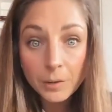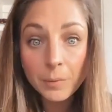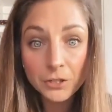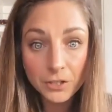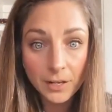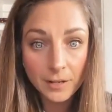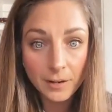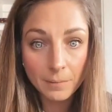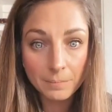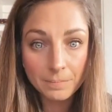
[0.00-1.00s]
much like
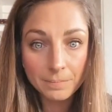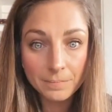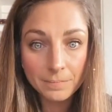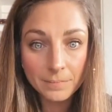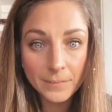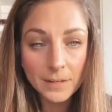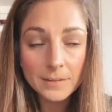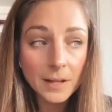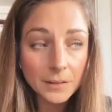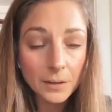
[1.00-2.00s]
him. He's
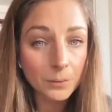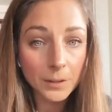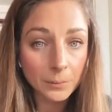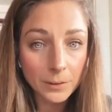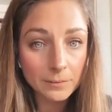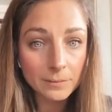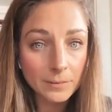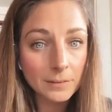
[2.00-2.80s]
not the only one.